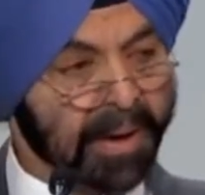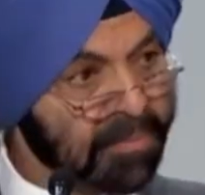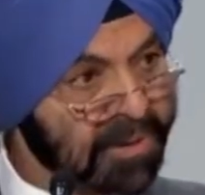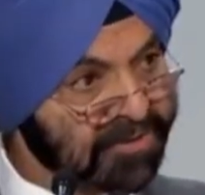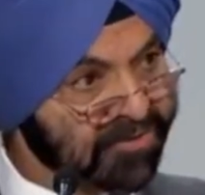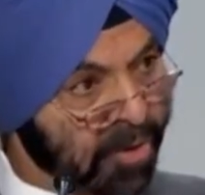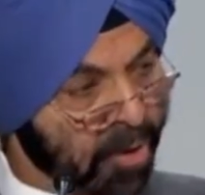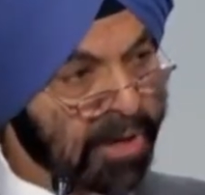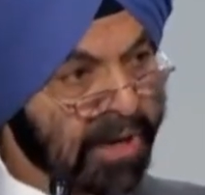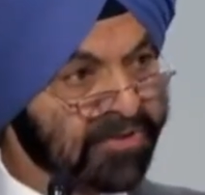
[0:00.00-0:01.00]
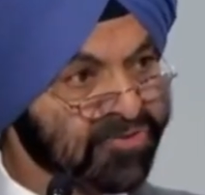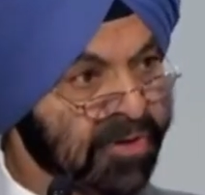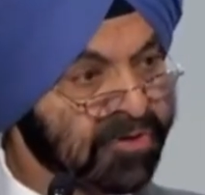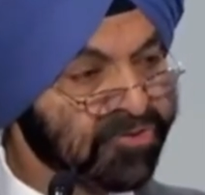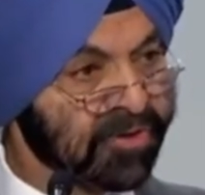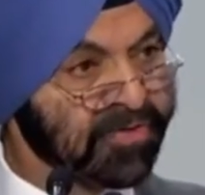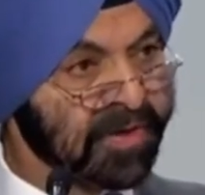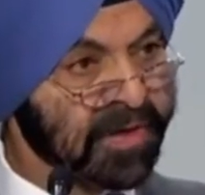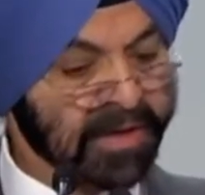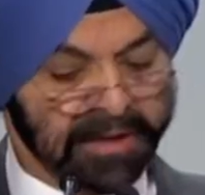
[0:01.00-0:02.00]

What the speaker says: by merging all our structures